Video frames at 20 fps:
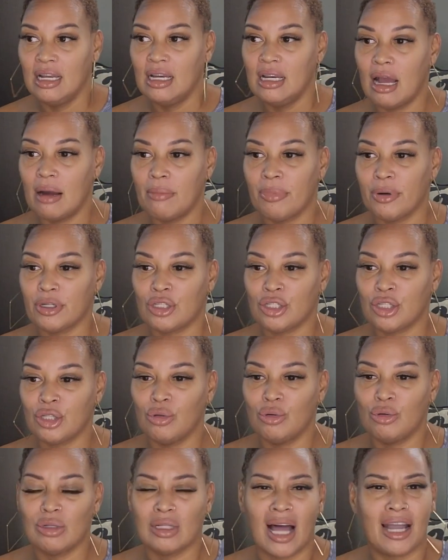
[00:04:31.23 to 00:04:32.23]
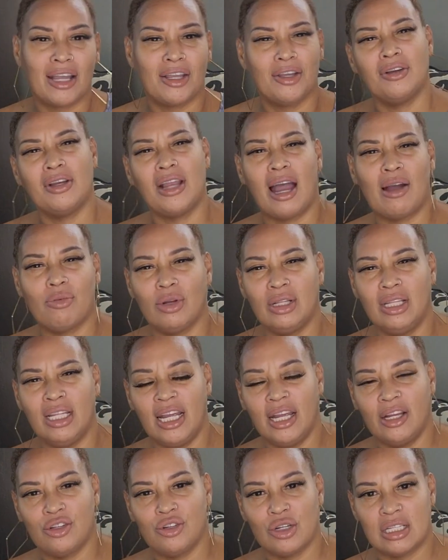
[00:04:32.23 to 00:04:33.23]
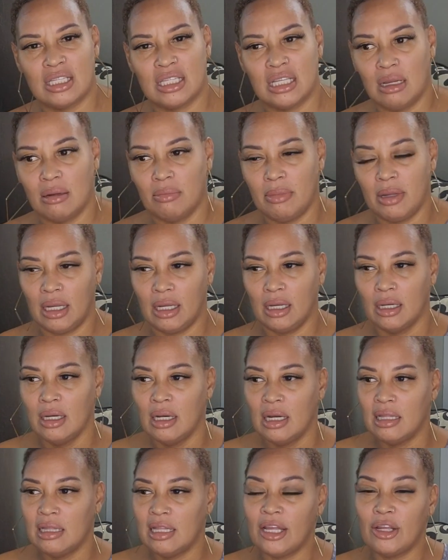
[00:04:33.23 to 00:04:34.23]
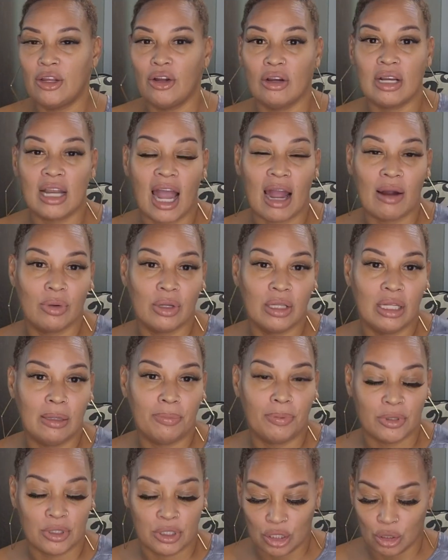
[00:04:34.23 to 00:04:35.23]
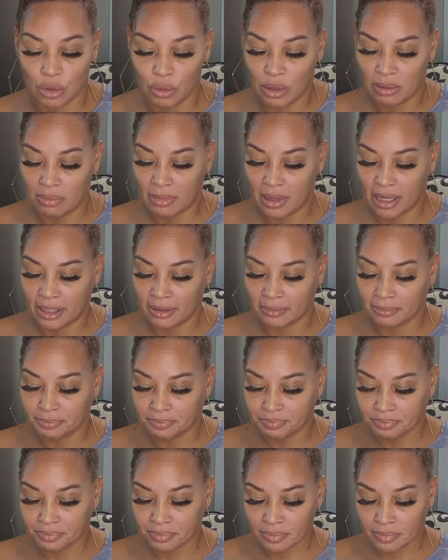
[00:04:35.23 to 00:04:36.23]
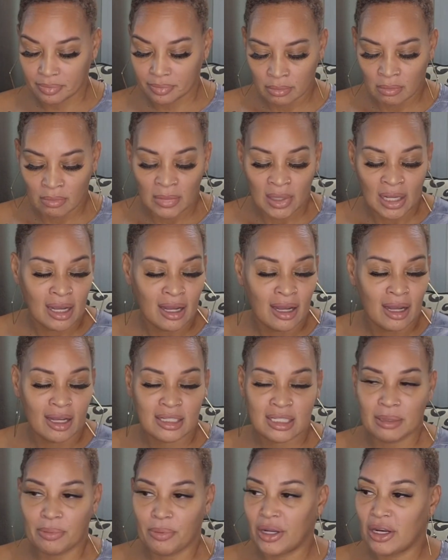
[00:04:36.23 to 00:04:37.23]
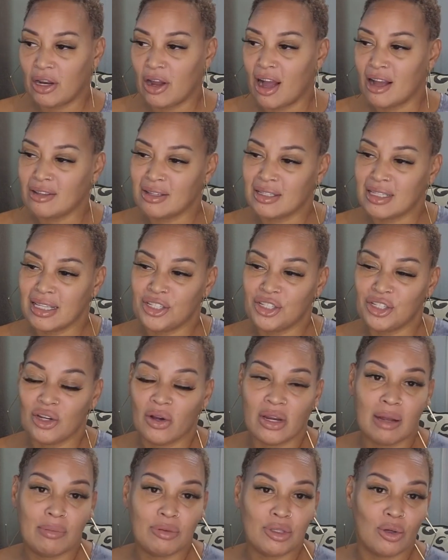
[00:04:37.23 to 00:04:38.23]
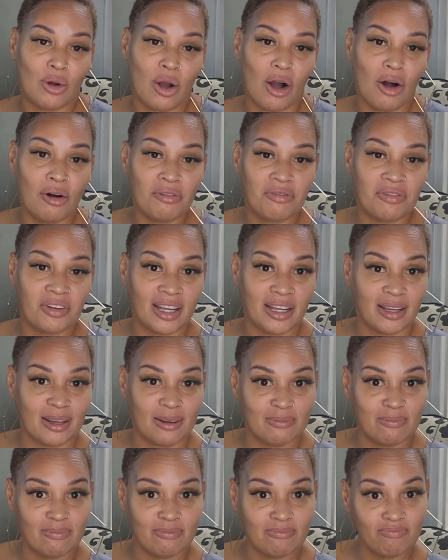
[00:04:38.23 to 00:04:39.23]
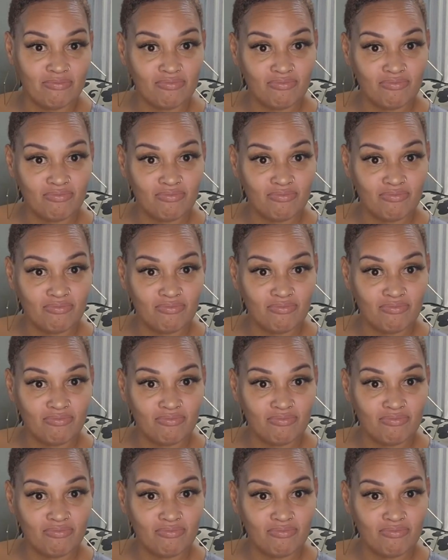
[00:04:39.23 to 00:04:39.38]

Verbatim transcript: Number two, like you're not really interested in me, that you're not really pursuing me. Sabrina also says, you know what, I'm too old for him.